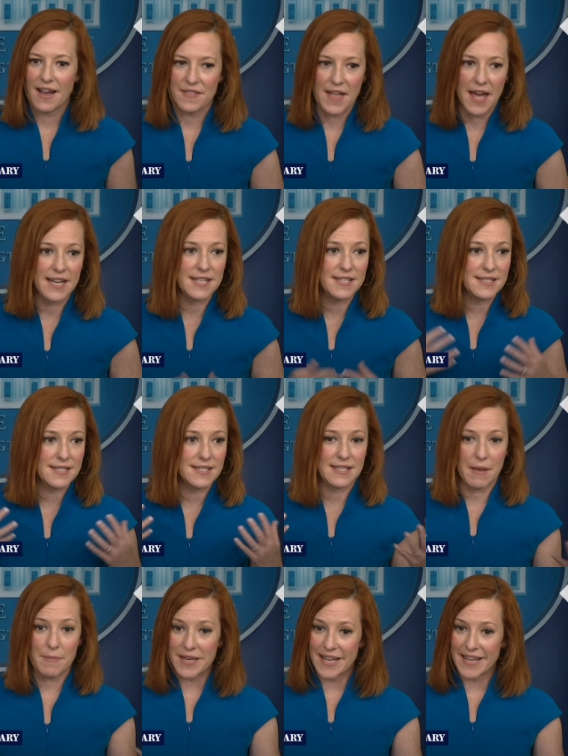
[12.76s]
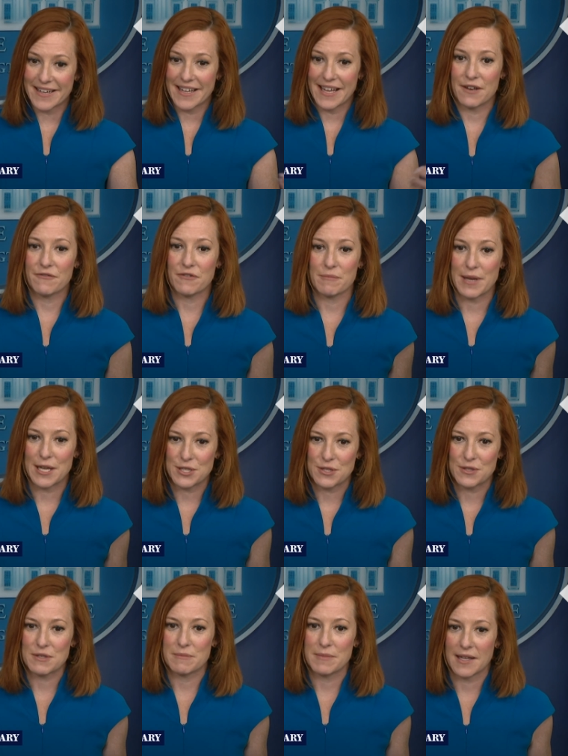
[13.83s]
that is disseminating
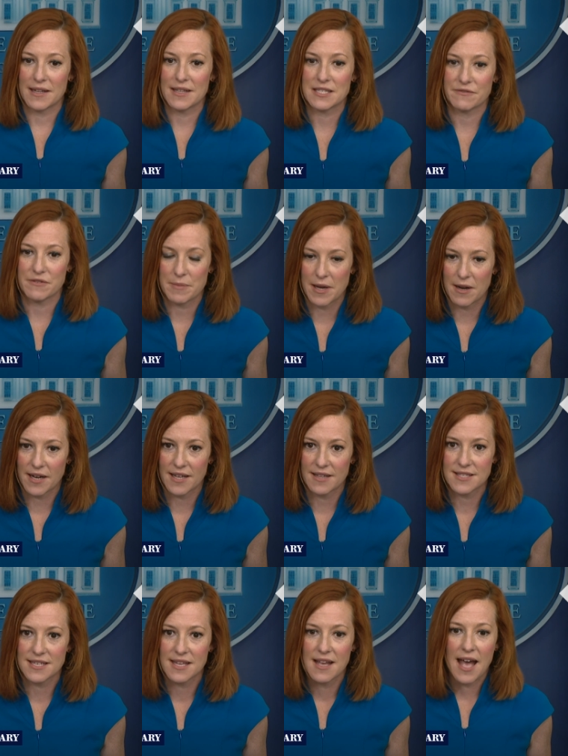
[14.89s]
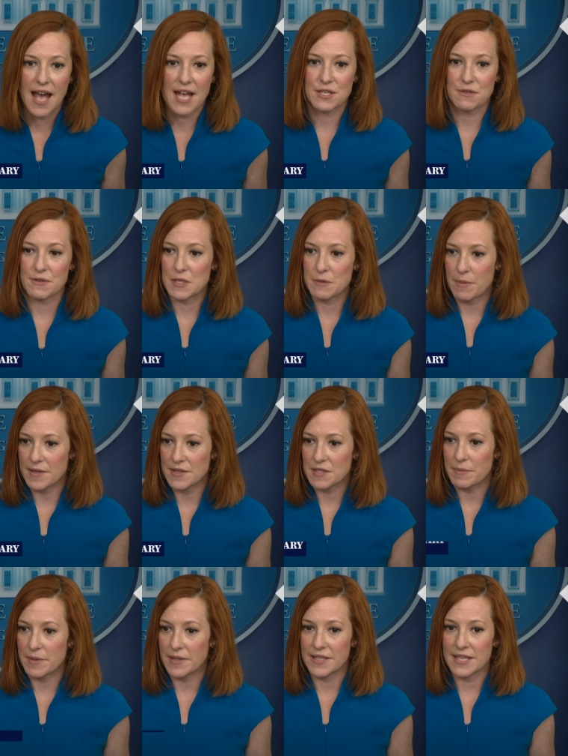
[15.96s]
information to millions of Americans, has a
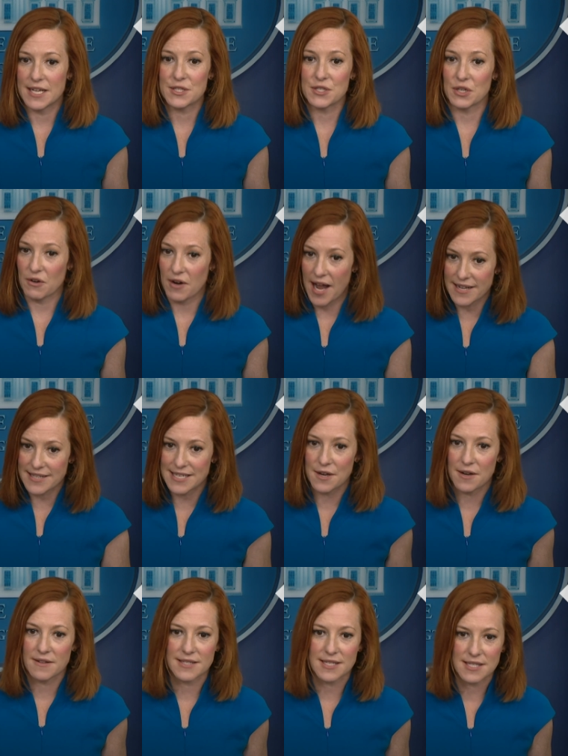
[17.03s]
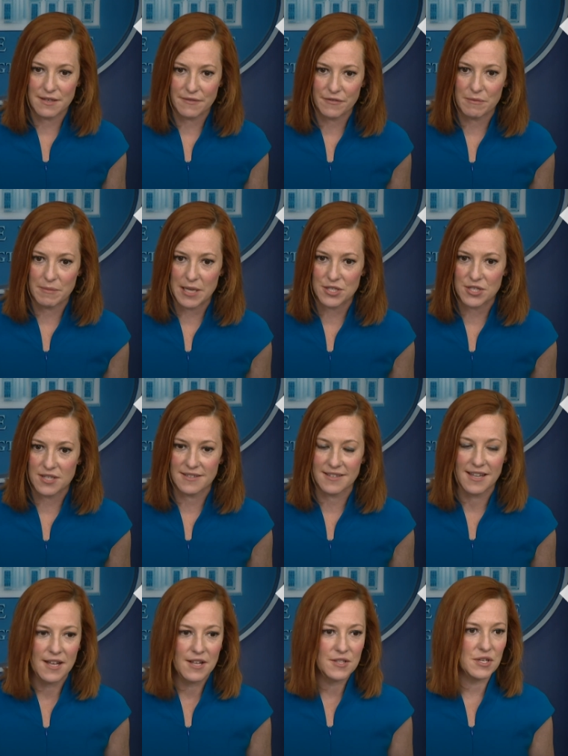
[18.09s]
responsibility to crack down on disinformation,
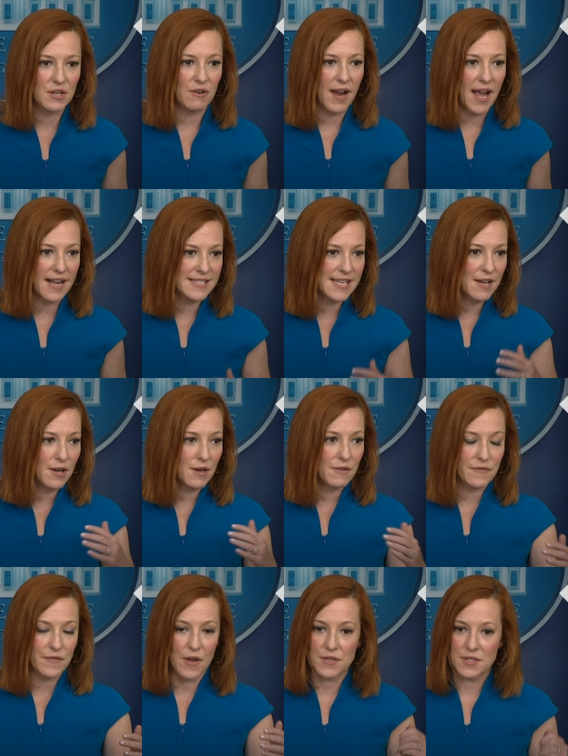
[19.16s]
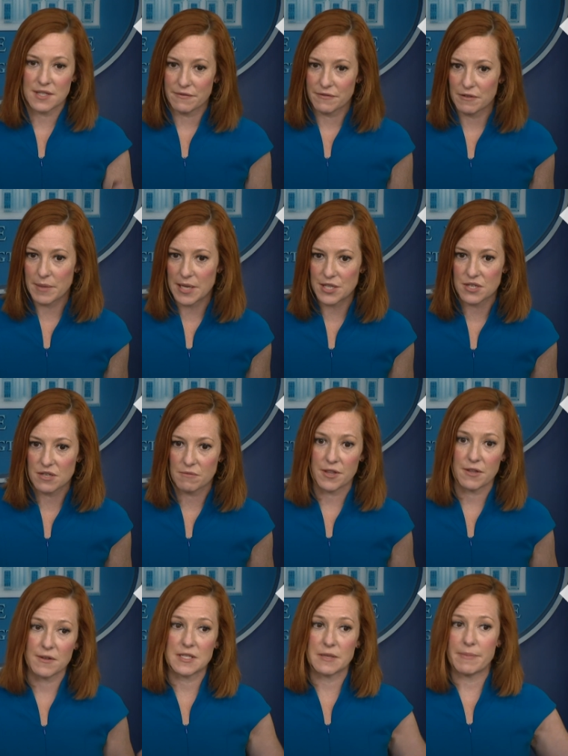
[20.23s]
to crack down on false information,
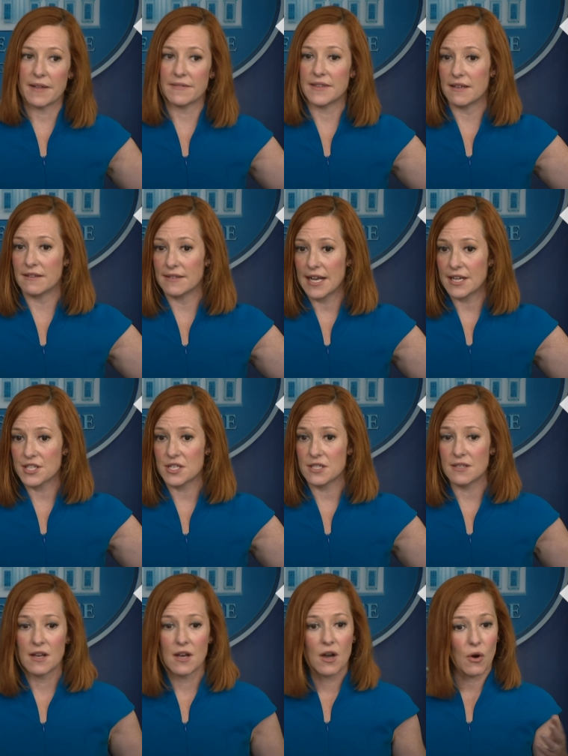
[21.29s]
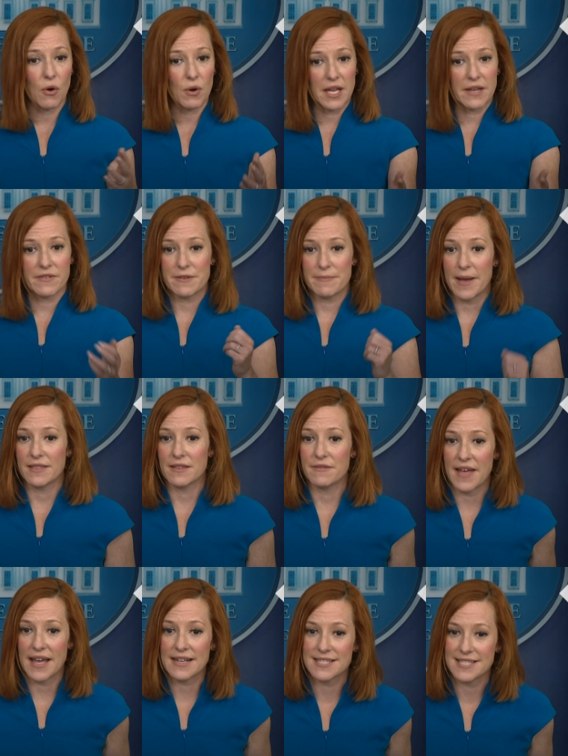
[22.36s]
whether it's about the election or even about the
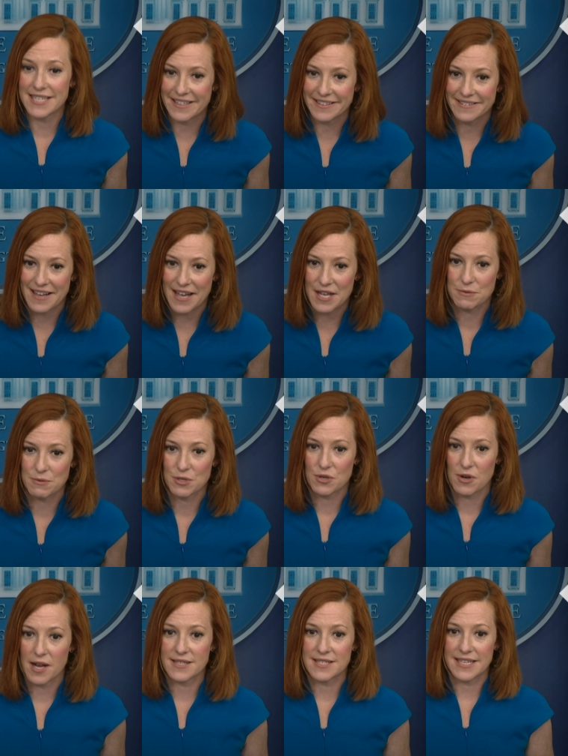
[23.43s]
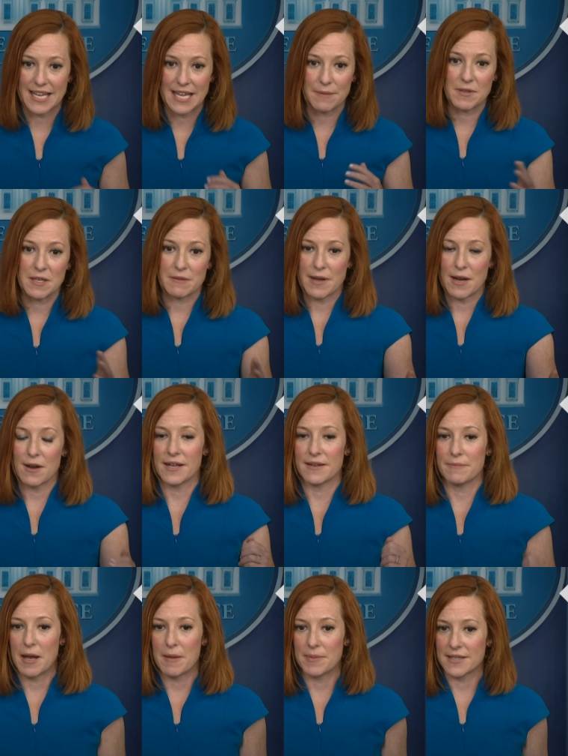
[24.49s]
vaccine, as we're trying to keep the
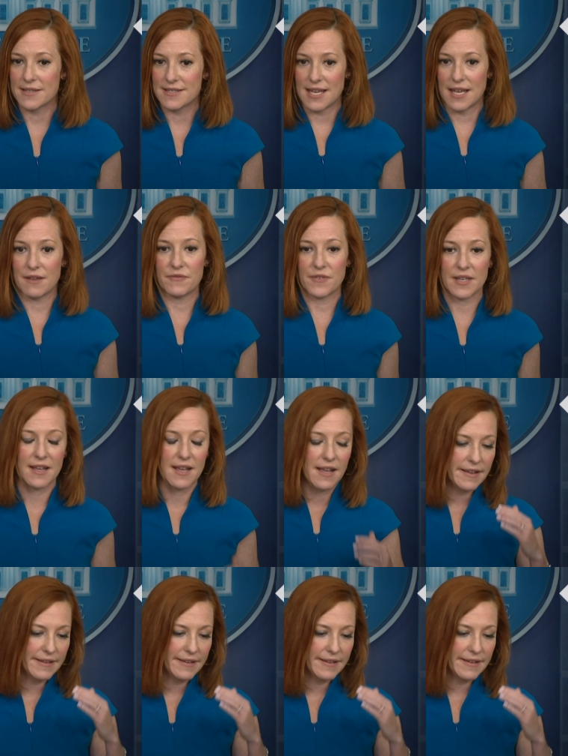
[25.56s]
American public safe and